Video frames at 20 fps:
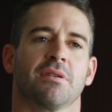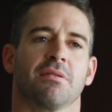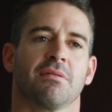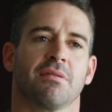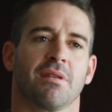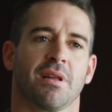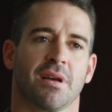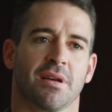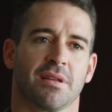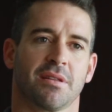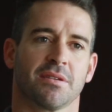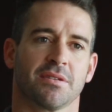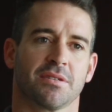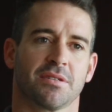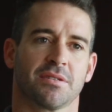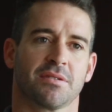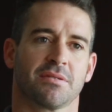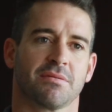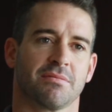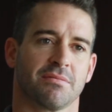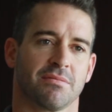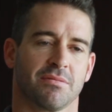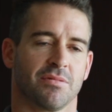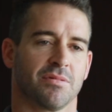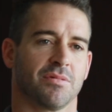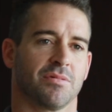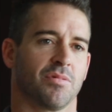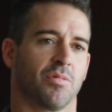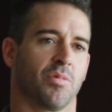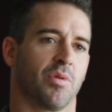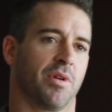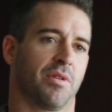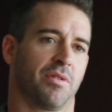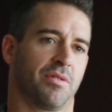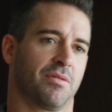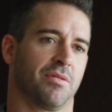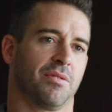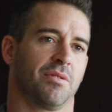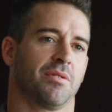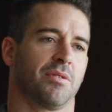like this
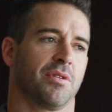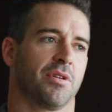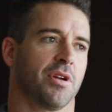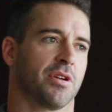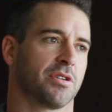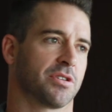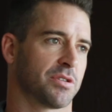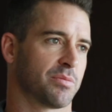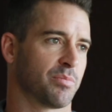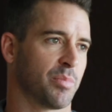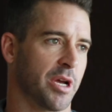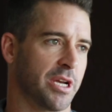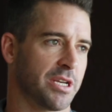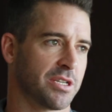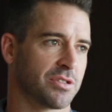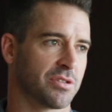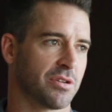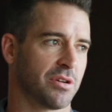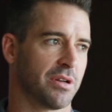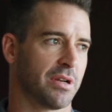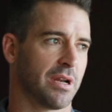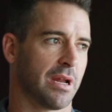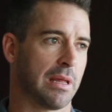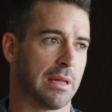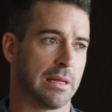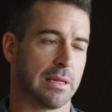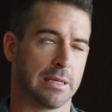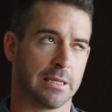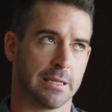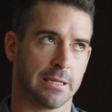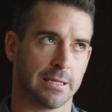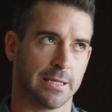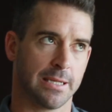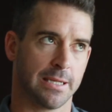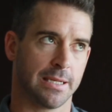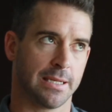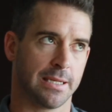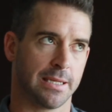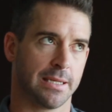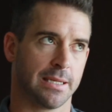with, you know, just based on in
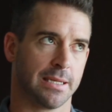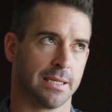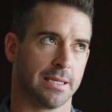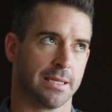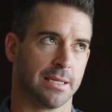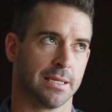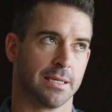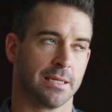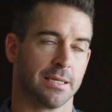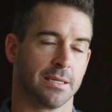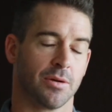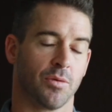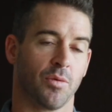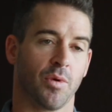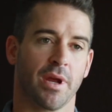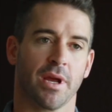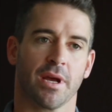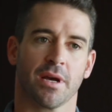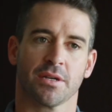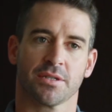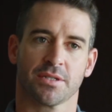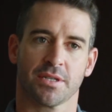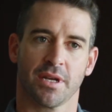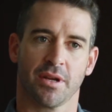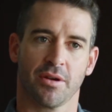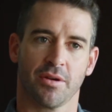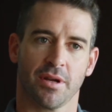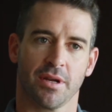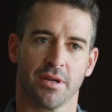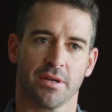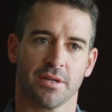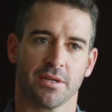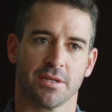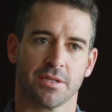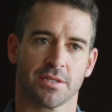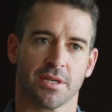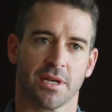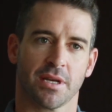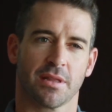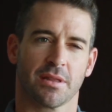the warehouse area
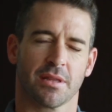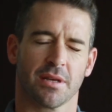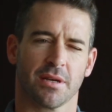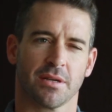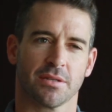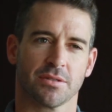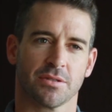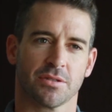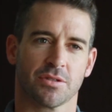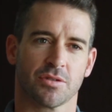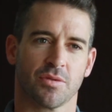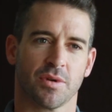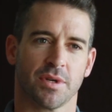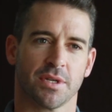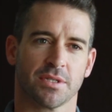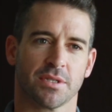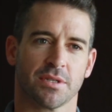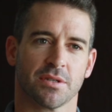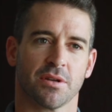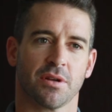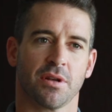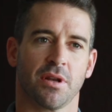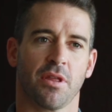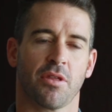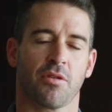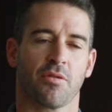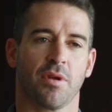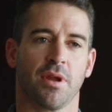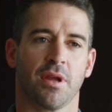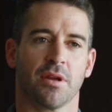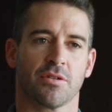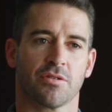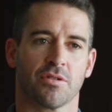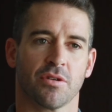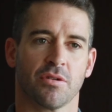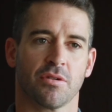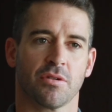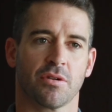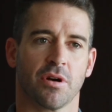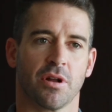is 8,000 squares, there's only 3
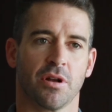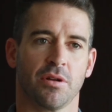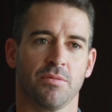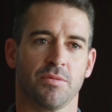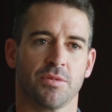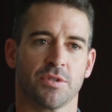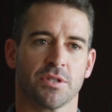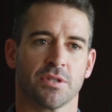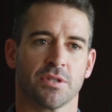internal columns,